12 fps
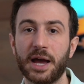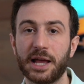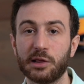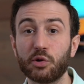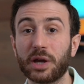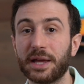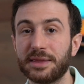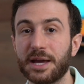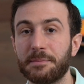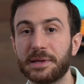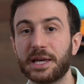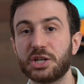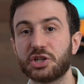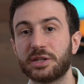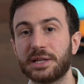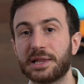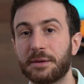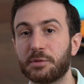and look at the application
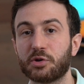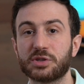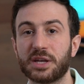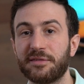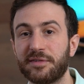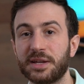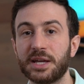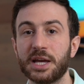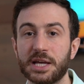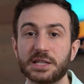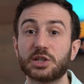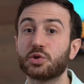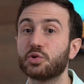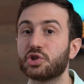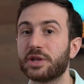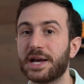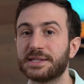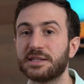deadline because every
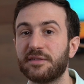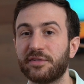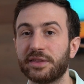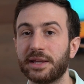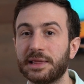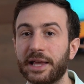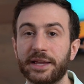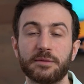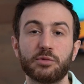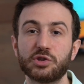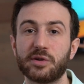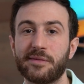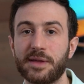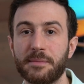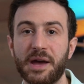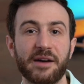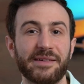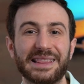institution has a different deadline and most of them
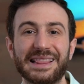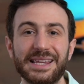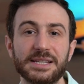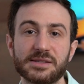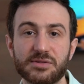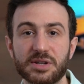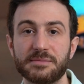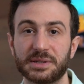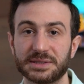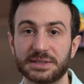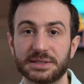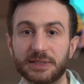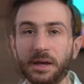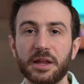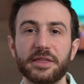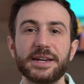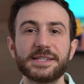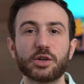have at least three months.
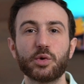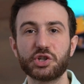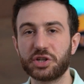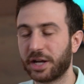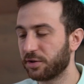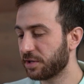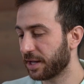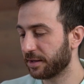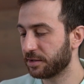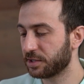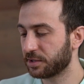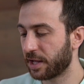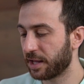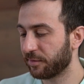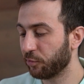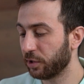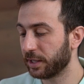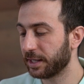There is a question I don't understand
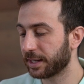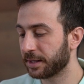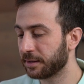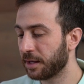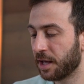fully. Can